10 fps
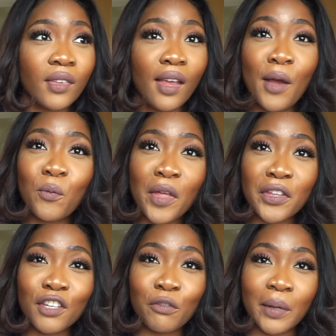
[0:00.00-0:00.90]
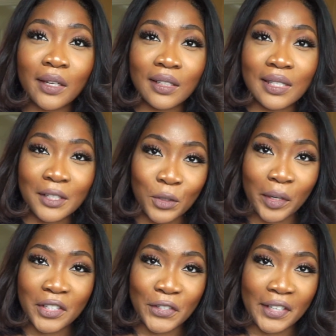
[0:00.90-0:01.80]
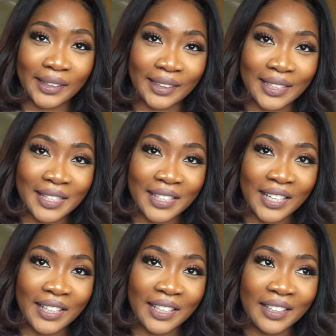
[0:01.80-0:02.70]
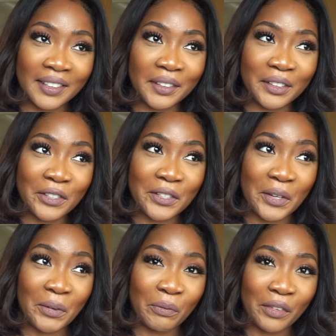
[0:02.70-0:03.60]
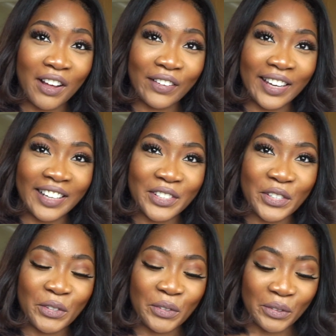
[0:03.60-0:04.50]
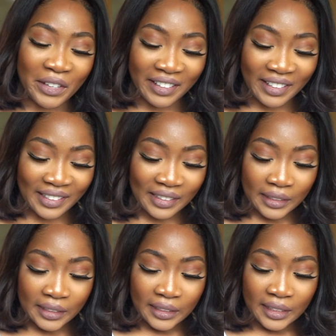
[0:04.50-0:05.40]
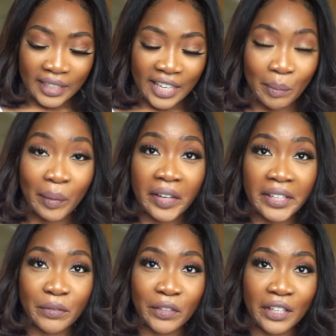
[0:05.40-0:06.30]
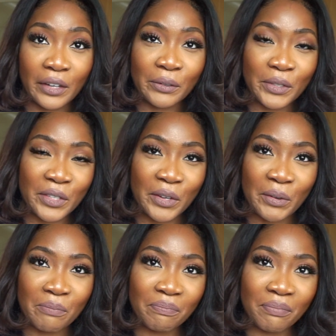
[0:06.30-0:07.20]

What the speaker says: whether you've been in a situation like this. So I'll catch you in my next video. So